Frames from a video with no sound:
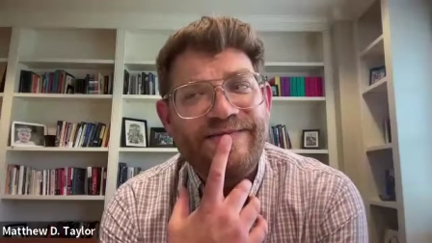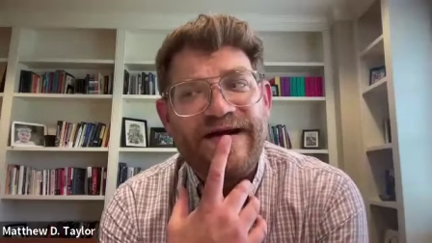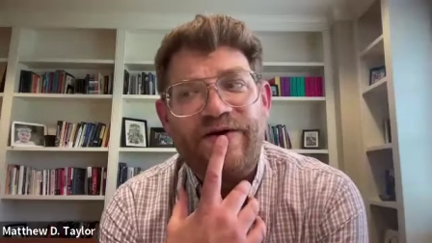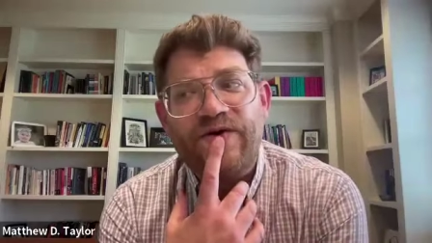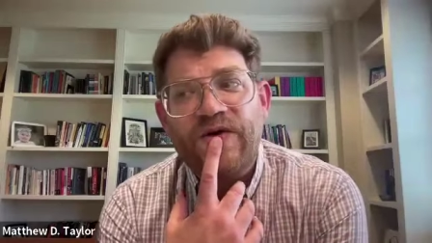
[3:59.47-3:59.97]

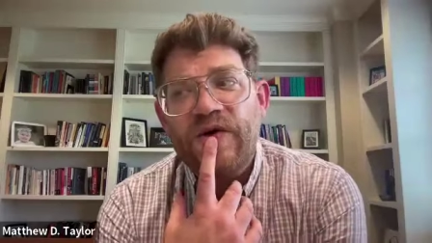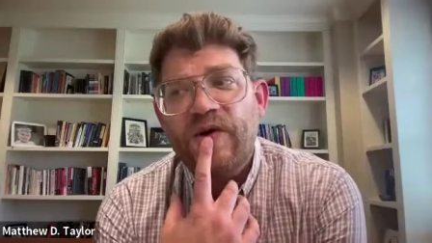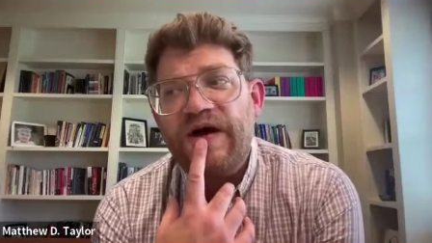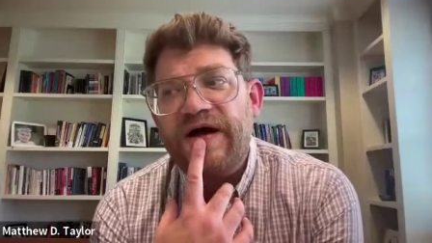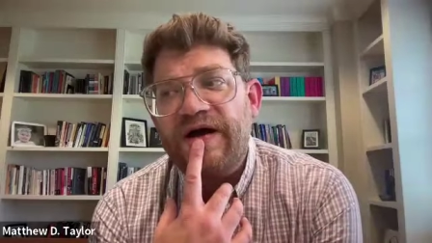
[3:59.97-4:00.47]
about
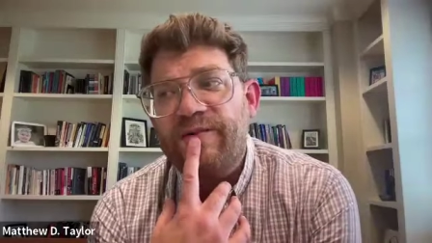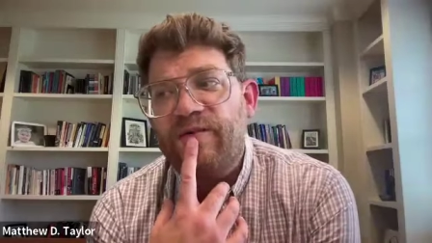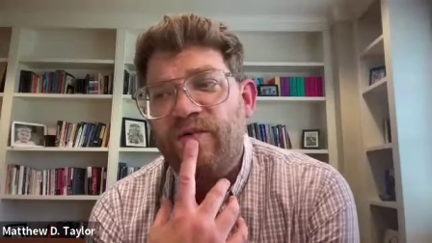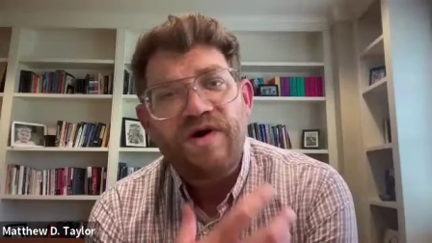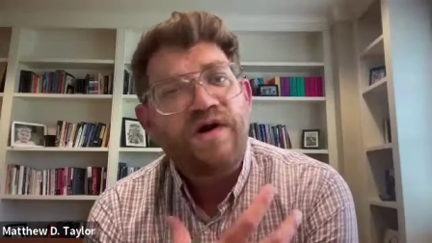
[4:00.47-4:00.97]

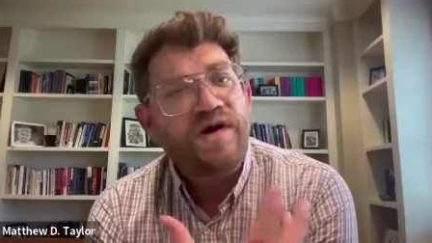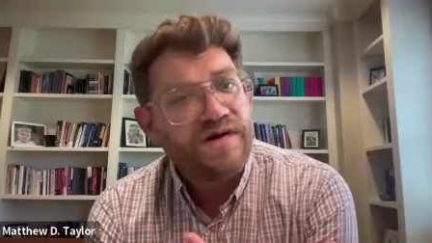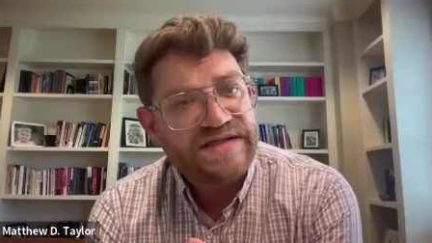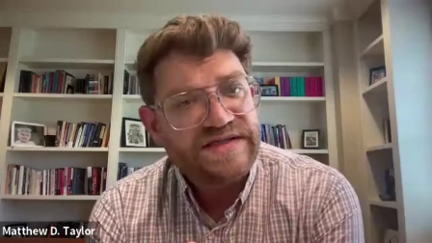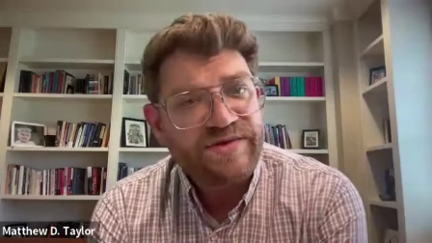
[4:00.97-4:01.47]
um, what are
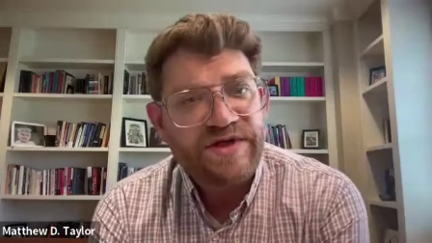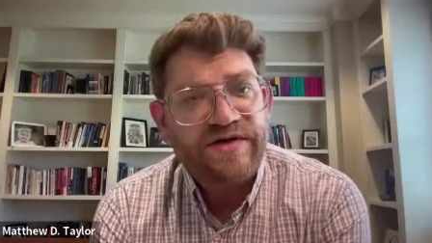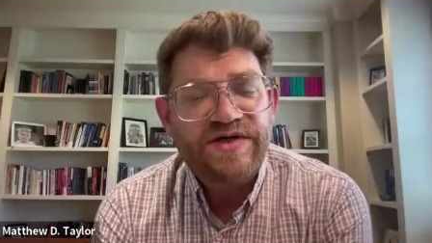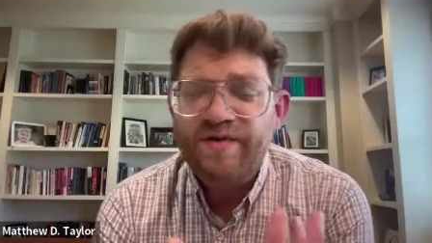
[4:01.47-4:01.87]
the similarities,